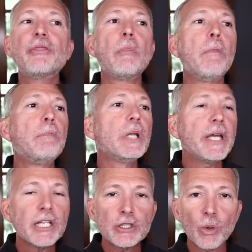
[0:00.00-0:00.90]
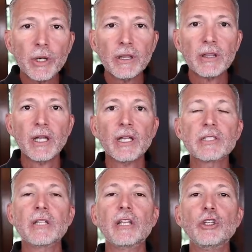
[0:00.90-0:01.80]
obligatory
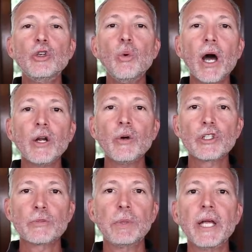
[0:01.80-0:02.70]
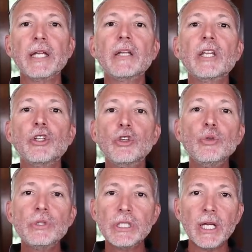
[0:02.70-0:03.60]
things that you want to explain that
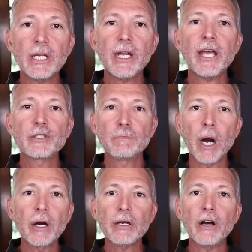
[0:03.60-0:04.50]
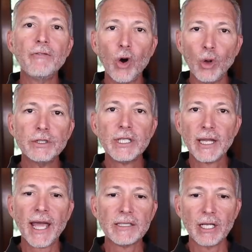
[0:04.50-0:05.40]
you did as part of holding
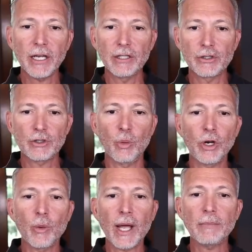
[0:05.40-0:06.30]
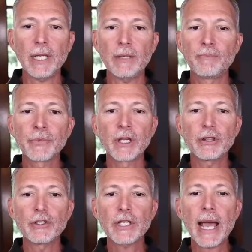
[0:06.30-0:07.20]
that title. So what do I mean?
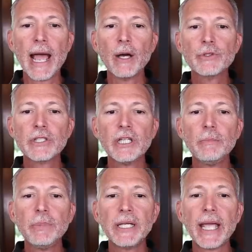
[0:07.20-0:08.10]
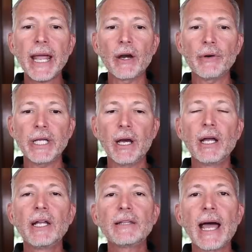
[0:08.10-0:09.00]
There's a housekeeping area.
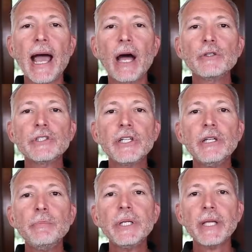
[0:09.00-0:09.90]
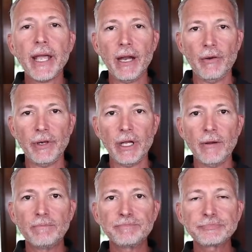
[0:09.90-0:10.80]
The housekeeping
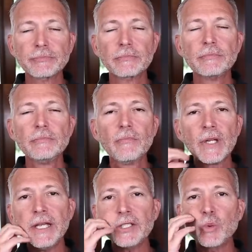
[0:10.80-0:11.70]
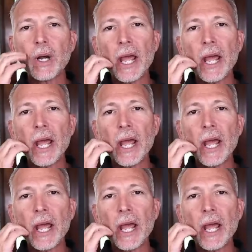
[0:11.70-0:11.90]
area is what